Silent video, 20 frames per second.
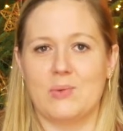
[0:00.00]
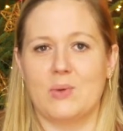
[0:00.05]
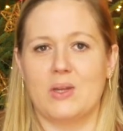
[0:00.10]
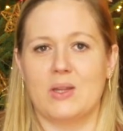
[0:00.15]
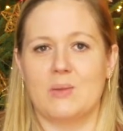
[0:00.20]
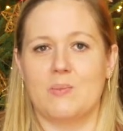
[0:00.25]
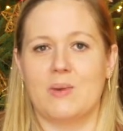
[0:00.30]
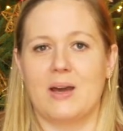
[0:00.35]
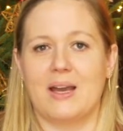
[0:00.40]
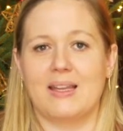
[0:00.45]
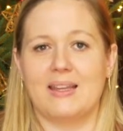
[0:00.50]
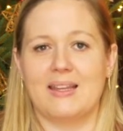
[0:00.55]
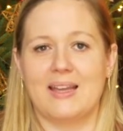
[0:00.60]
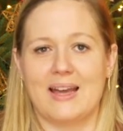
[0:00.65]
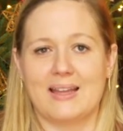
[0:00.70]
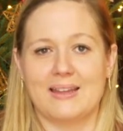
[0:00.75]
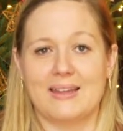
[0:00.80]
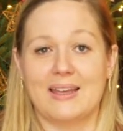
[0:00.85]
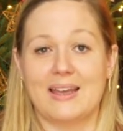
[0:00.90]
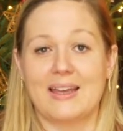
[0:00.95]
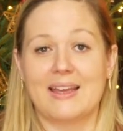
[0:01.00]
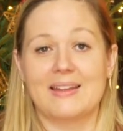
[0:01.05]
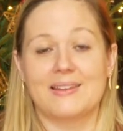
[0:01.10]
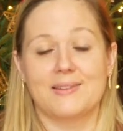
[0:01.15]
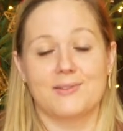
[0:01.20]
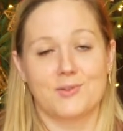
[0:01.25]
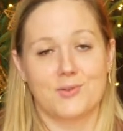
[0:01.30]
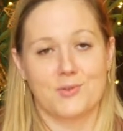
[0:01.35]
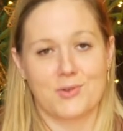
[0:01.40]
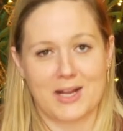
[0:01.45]
when my dad
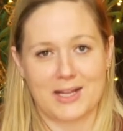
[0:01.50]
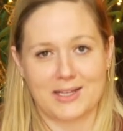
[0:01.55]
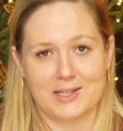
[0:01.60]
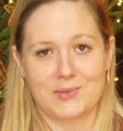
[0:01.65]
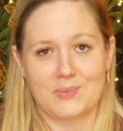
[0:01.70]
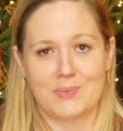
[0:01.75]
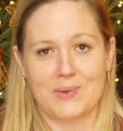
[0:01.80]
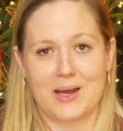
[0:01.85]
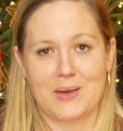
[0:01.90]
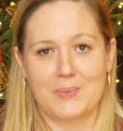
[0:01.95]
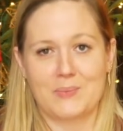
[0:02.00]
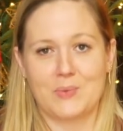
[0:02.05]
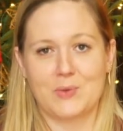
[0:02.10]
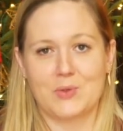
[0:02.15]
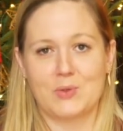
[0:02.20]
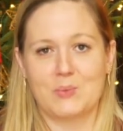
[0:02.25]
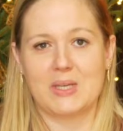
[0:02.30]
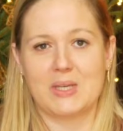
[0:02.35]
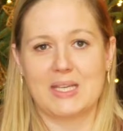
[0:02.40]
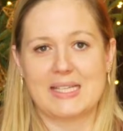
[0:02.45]
and grandma put